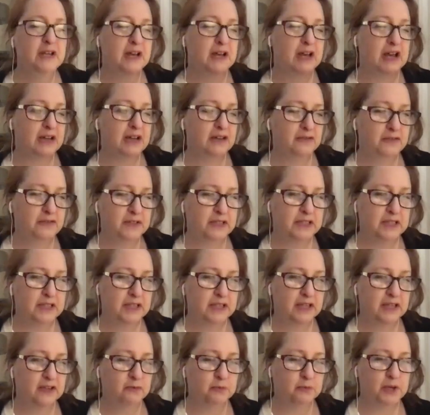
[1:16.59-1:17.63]
I often
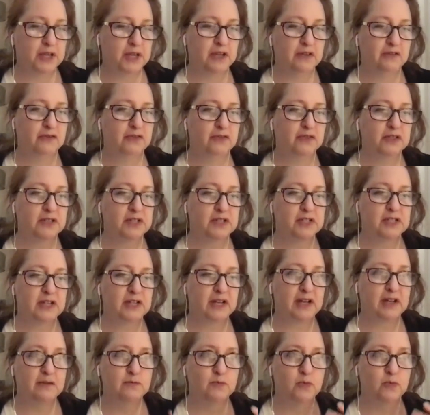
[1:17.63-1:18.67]
think of behavioral
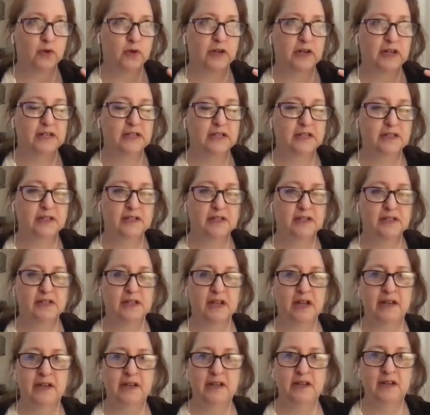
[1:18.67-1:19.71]
design more as
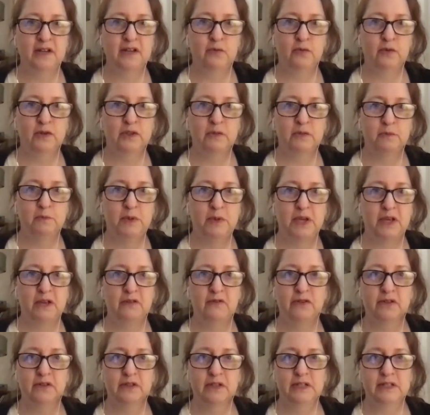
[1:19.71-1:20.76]
designing with
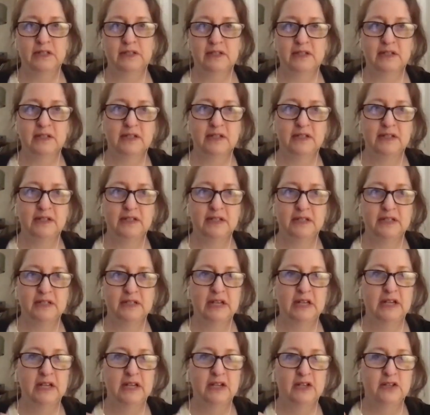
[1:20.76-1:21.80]
behavioral insight.
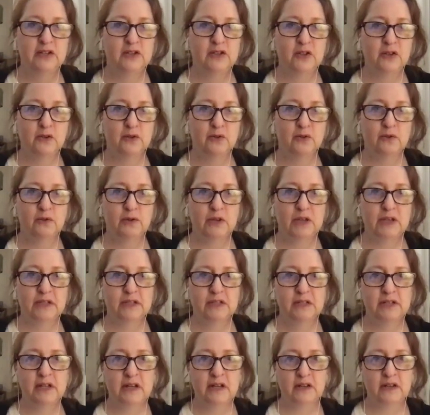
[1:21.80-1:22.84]
So
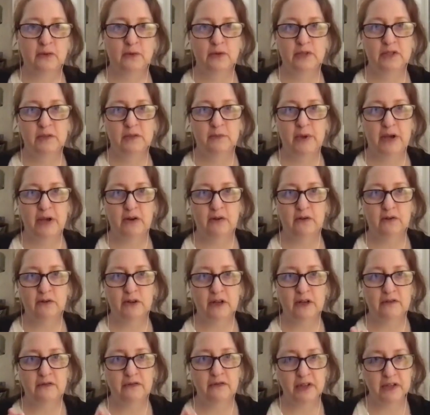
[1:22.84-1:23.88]
it's not always about
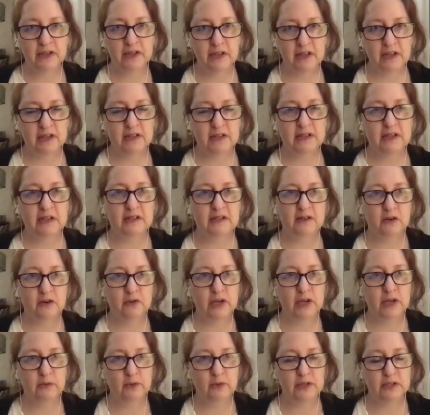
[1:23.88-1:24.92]
kind of thinking that,
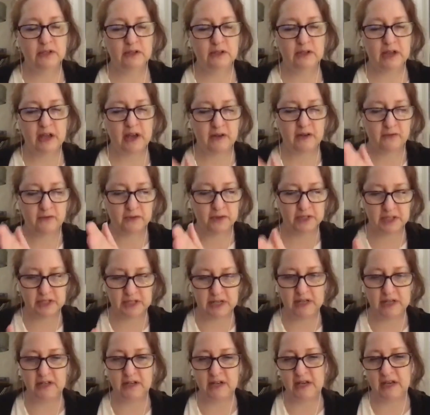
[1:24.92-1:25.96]
okay, we have a
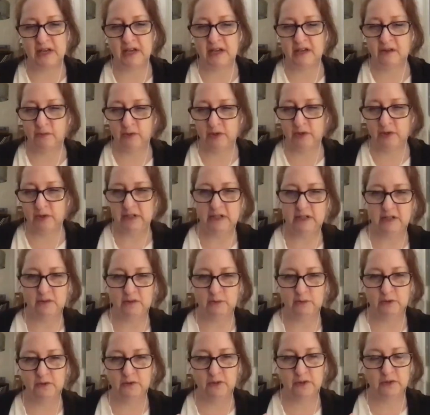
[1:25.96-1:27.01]
state A and we need to
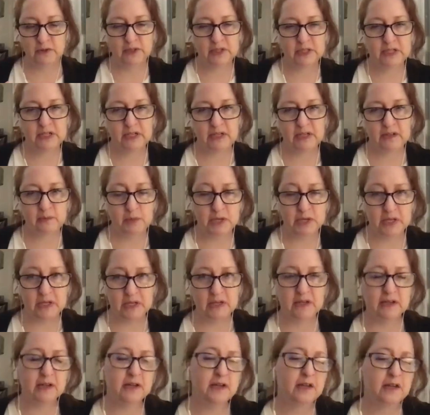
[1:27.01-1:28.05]
move to a state B.